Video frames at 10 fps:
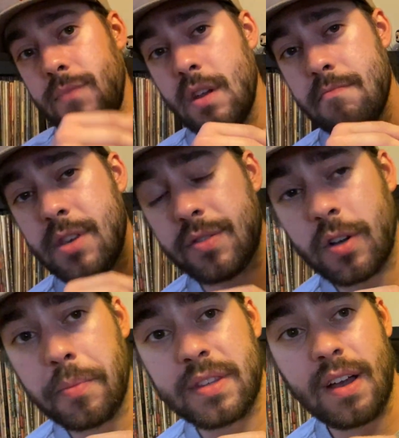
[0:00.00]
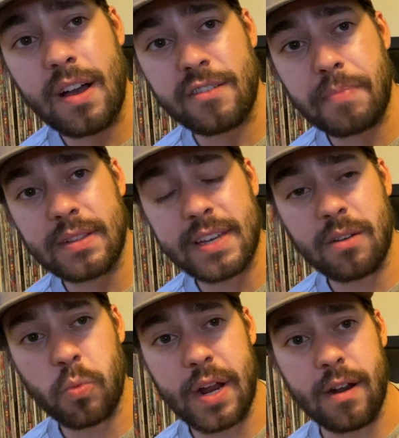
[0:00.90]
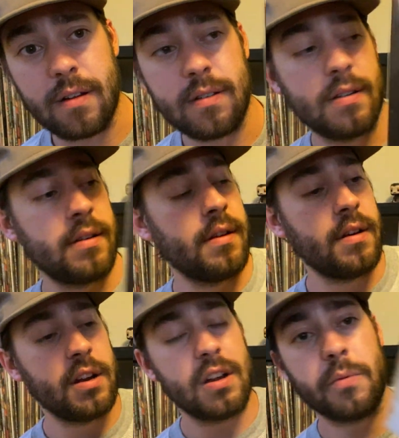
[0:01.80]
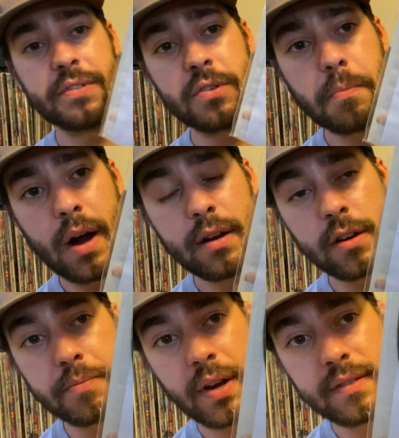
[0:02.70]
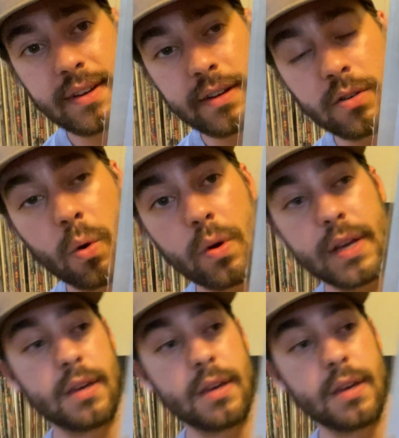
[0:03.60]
Musical Massage by Leon Ware. Original Monarch pressing on Gordy.